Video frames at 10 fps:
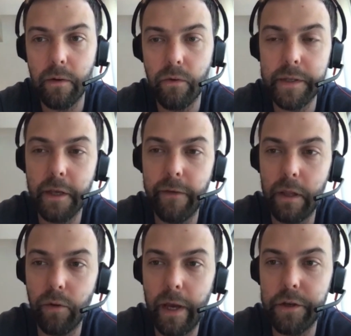risk
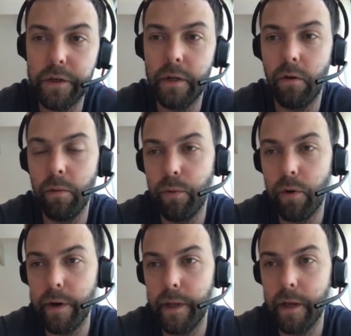evaluation,
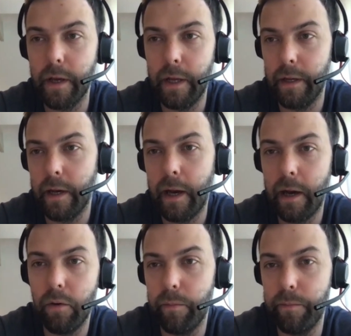onboarding, and
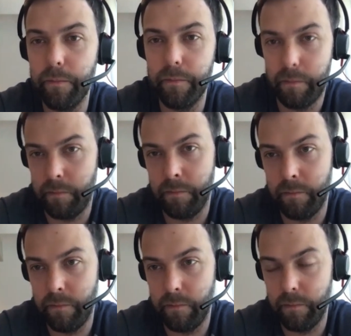how
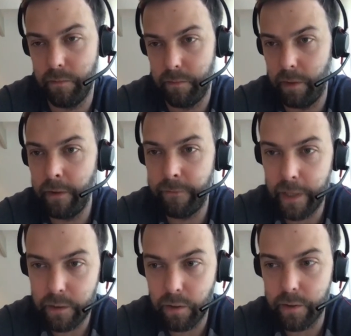
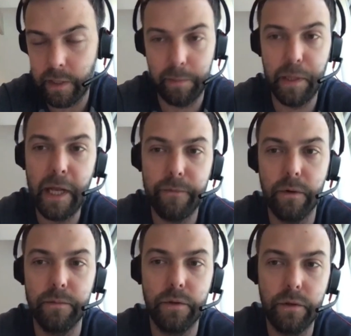investors and
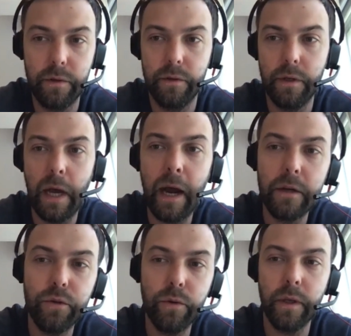platforms are
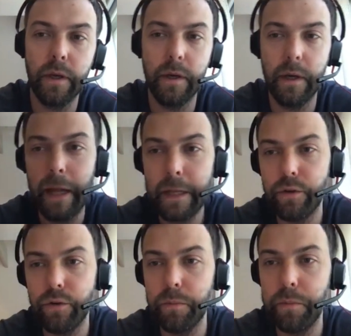doing and
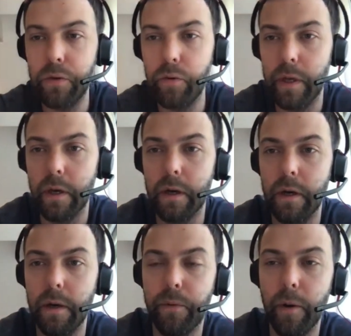should be doing
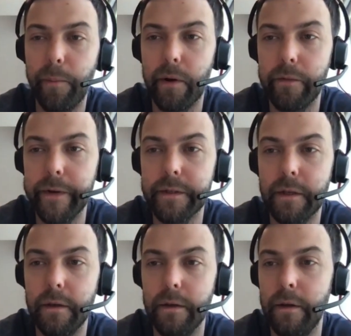proper
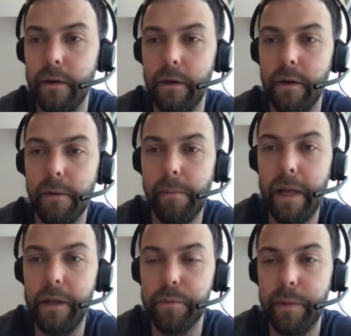risk
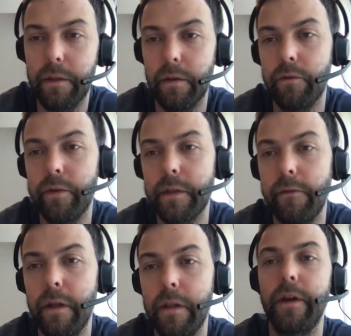management and risk
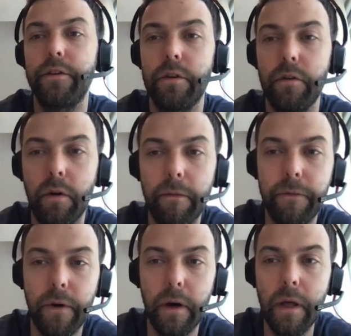evaluation of
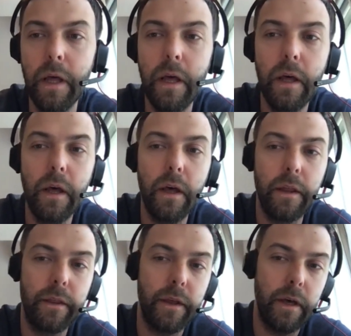
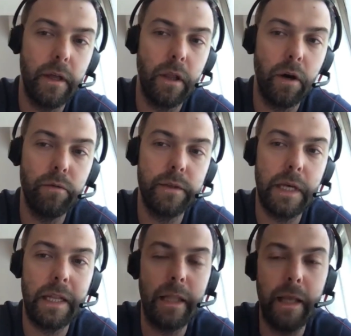the loans
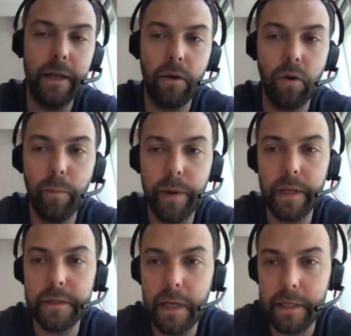and lending
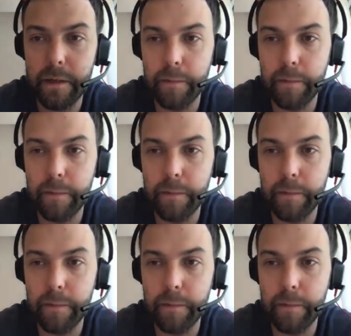companies that are